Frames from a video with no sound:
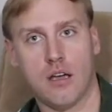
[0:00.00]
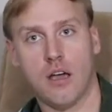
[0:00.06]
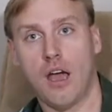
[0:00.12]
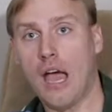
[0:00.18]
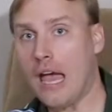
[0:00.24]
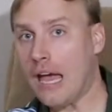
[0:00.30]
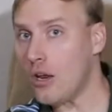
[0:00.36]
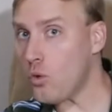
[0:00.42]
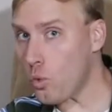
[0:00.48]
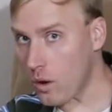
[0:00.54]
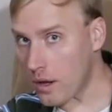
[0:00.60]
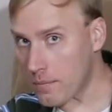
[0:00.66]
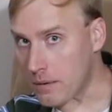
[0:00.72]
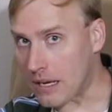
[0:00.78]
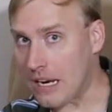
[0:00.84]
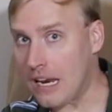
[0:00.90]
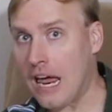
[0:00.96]
and
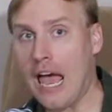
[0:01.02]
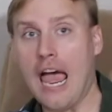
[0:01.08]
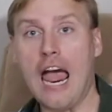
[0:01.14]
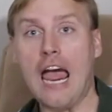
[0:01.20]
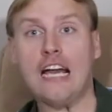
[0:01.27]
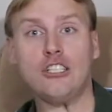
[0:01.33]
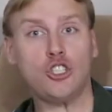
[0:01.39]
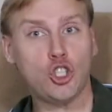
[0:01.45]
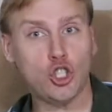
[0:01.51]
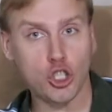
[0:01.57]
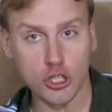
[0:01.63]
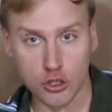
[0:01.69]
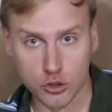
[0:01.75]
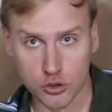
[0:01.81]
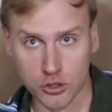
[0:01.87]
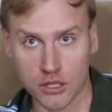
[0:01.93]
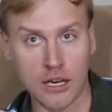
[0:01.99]
women and
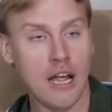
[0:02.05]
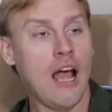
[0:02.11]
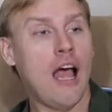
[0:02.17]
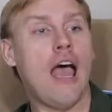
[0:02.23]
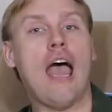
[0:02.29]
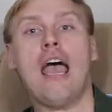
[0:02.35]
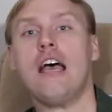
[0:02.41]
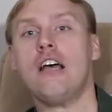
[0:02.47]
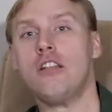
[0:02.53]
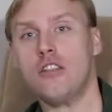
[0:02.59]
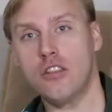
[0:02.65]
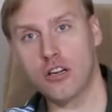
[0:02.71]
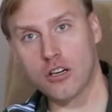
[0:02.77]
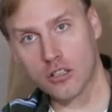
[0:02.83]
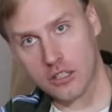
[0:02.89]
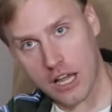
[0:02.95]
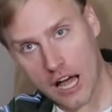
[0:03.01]
children, and
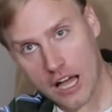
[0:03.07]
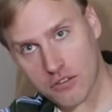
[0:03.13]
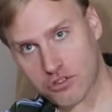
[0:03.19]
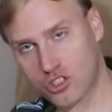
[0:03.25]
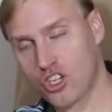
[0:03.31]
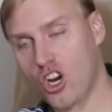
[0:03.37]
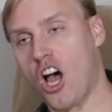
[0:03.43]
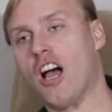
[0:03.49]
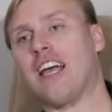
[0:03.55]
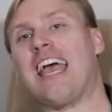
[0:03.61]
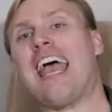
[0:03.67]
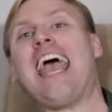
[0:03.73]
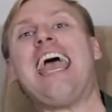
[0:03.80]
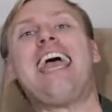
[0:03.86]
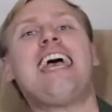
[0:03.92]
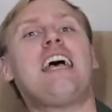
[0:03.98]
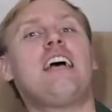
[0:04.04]
their livestock,
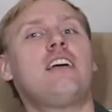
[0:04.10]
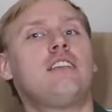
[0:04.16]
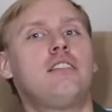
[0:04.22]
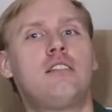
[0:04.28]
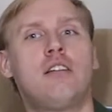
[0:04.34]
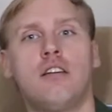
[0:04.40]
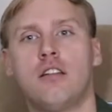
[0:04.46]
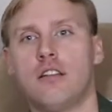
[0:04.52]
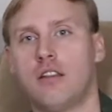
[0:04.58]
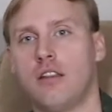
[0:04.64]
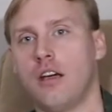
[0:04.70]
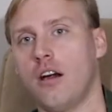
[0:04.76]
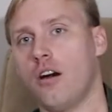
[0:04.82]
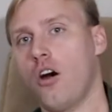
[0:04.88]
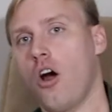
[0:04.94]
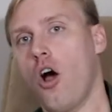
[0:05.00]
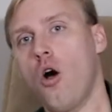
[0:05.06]
and
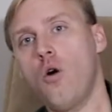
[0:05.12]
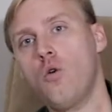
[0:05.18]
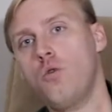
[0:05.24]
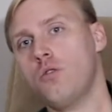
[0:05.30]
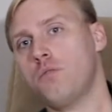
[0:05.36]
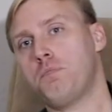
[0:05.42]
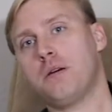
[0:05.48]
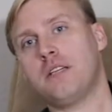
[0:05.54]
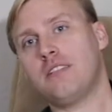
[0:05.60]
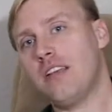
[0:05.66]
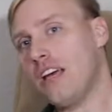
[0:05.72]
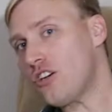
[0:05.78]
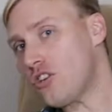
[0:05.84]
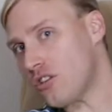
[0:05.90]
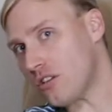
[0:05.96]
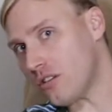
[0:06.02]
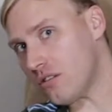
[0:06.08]
their own
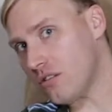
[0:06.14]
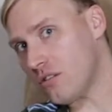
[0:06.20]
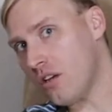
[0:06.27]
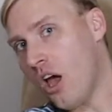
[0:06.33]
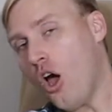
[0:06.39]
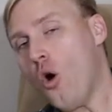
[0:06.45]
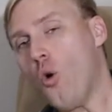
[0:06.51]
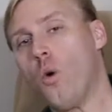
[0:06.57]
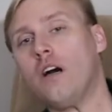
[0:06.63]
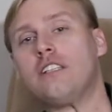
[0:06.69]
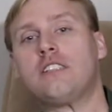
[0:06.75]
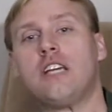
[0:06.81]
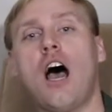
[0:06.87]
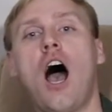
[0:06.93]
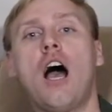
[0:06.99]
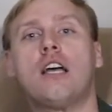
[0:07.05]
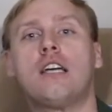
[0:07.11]
possessions. We're
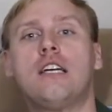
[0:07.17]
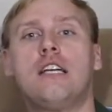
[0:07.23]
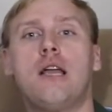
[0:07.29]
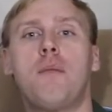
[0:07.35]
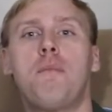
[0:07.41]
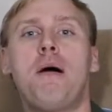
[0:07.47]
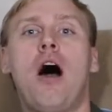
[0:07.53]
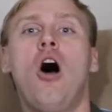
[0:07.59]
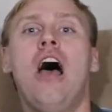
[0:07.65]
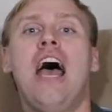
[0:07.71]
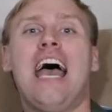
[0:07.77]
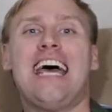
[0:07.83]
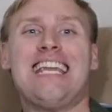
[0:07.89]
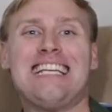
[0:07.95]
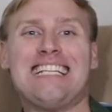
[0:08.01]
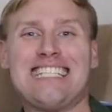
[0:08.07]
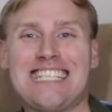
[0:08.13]
talking about
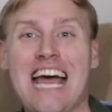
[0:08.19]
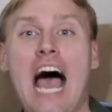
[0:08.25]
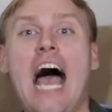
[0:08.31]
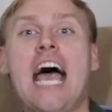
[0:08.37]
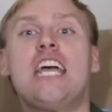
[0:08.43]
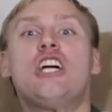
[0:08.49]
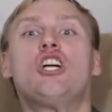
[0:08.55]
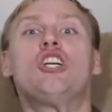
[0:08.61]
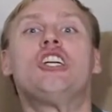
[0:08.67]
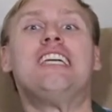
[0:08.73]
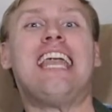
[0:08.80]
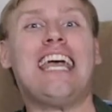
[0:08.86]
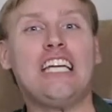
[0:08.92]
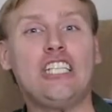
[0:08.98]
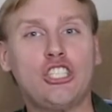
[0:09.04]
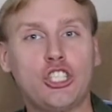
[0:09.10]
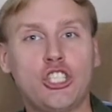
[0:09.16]
an entire
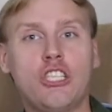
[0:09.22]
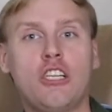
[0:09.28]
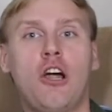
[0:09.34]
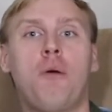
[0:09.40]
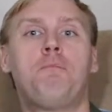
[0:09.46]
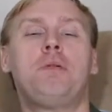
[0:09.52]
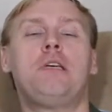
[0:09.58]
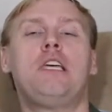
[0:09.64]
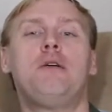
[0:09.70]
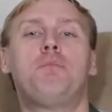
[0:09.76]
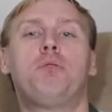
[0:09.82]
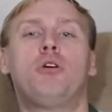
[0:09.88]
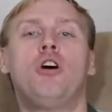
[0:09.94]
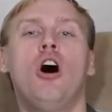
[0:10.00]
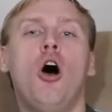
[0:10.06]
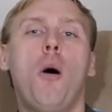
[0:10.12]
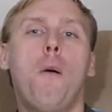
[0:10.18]
nation of
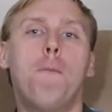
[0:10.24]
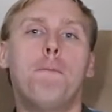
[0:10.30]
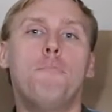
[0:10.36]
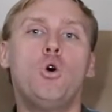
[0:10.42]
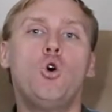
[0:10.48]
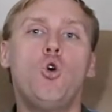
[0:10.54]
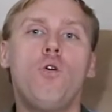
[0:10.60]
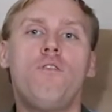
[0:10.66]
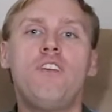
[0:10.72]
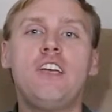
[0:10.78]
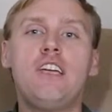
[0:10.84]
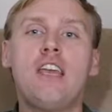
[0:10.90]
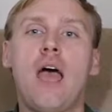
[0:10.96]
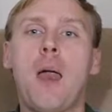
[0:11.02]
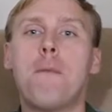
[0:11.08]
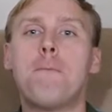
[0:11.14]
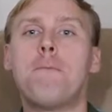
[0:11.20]
people moving
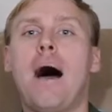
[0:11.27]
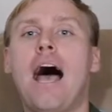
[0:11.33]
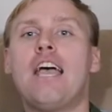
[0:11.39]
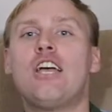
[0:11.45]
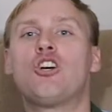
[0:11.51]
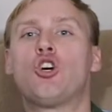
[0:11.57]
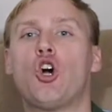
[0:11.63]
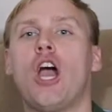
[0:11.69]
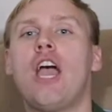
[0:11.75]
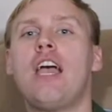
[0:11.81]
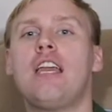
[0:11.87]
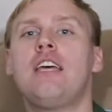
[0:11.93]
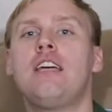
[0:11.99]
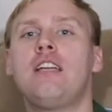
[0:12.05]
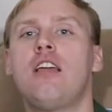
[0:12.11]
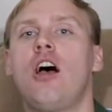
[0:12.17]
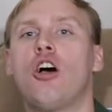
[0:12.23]
and
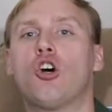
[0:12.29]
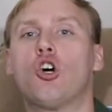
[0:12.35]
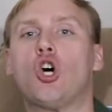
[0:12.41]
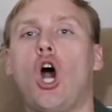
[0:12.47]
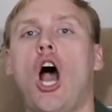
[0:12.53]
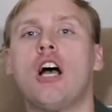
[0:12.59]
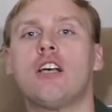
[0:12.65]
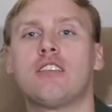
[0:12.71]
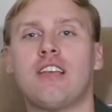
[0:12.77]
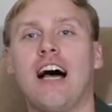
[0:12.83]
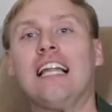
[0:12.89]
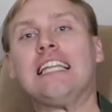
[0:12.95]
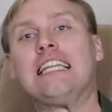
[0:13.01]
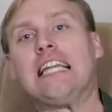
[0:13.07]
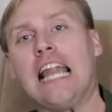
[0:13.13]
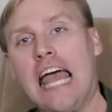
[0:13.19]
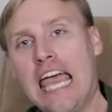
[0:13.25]
migrating across a
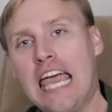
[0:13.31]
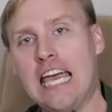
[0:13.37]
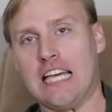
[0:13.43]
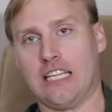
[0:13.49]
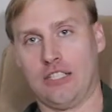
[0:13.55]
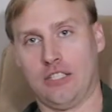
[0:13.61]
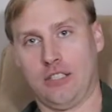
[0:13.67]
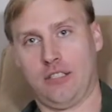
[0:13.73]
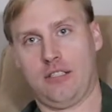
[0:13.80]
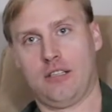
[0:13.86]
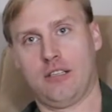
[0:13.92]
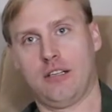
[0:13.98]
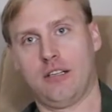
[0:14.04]
land.